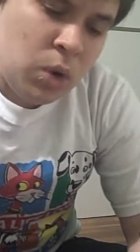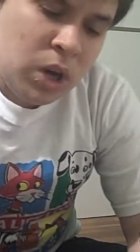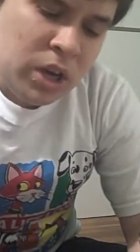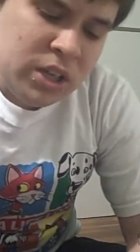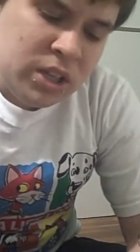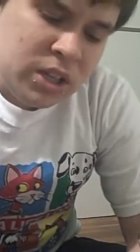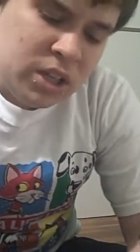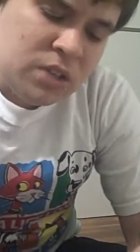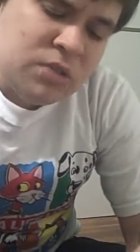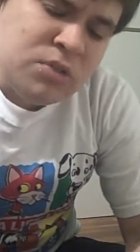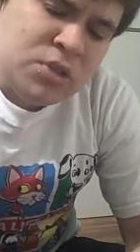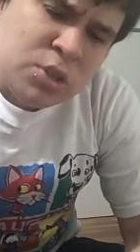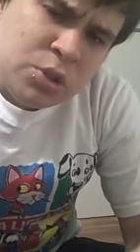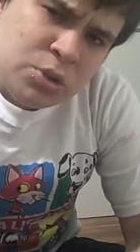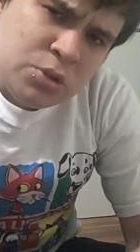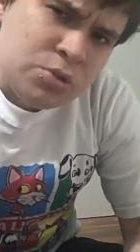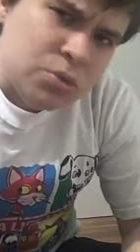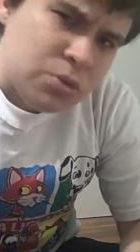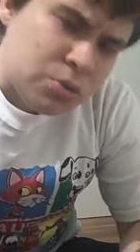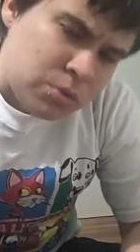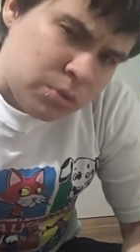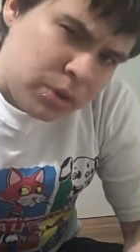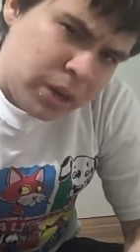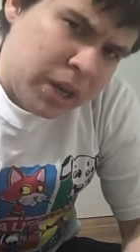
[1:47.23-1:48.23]
what gives you
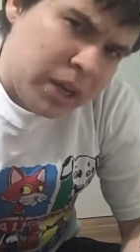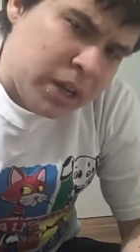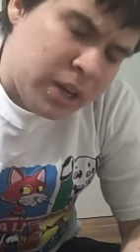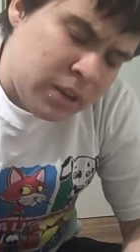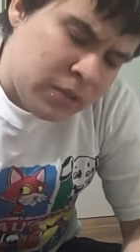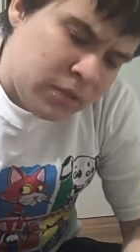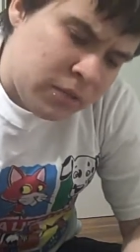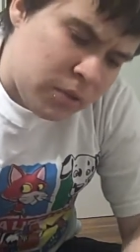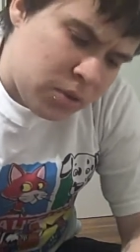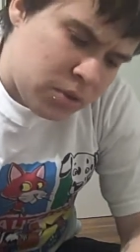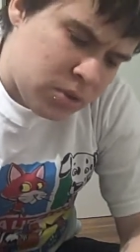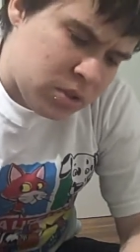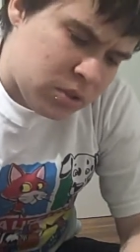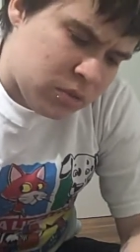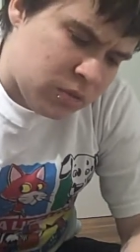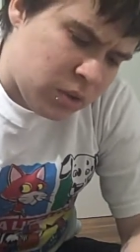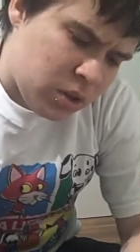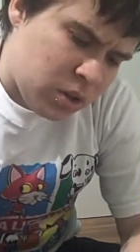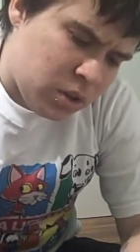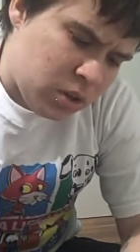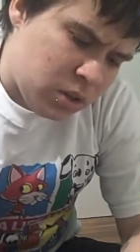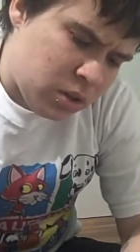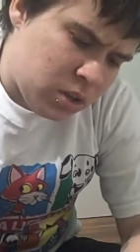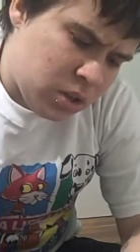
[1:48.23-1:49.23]
the right, first of
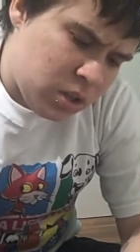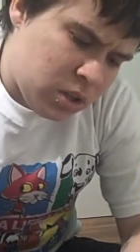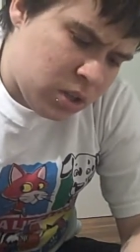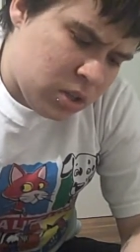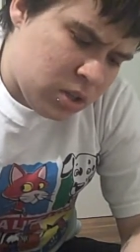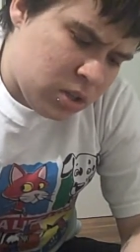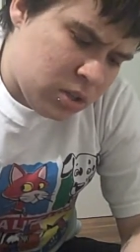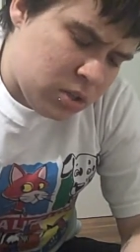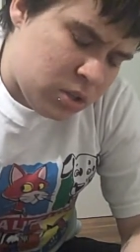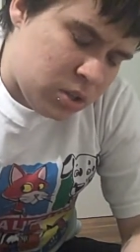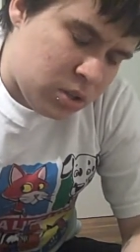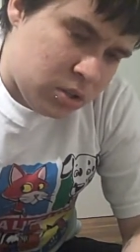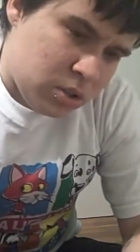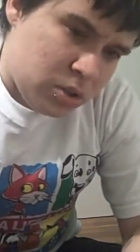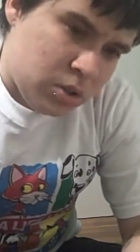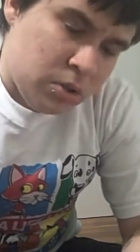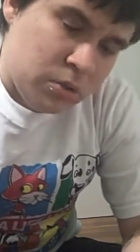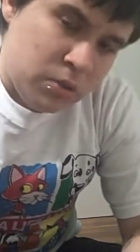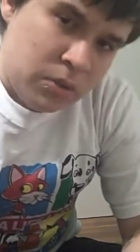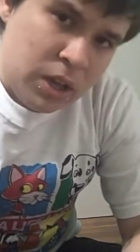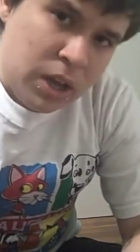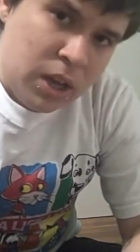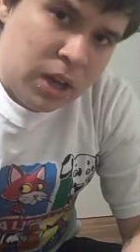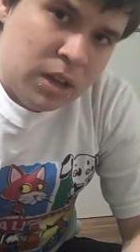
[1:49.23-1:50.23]
all, to
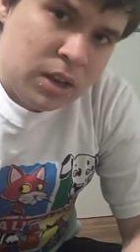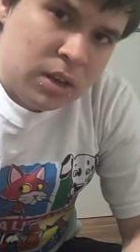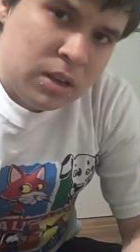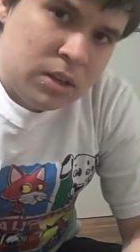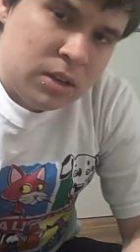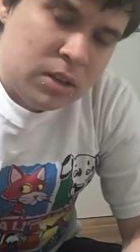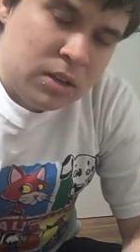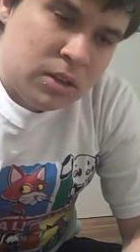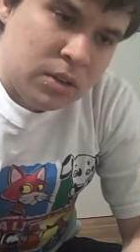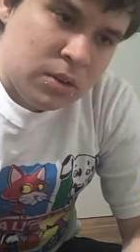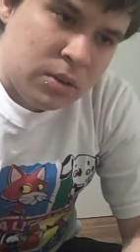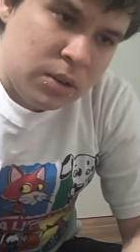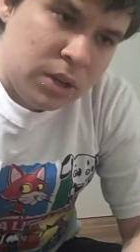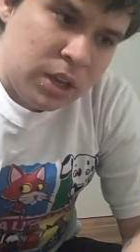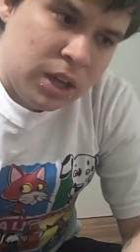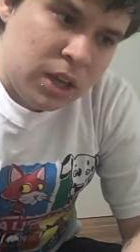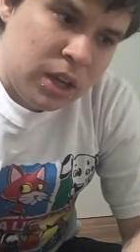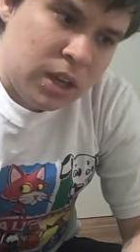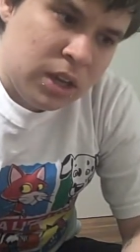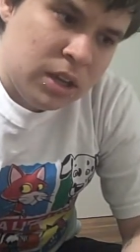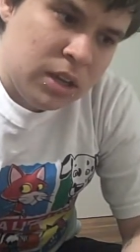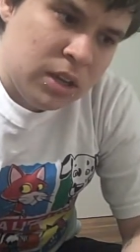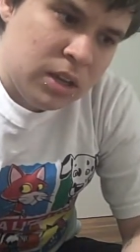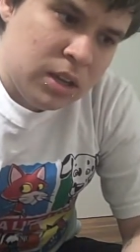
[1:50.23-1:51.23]
know that,
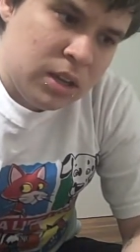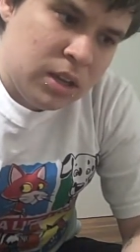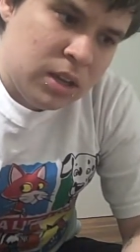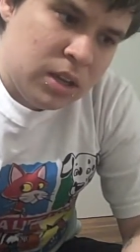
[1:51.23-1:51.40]
okay?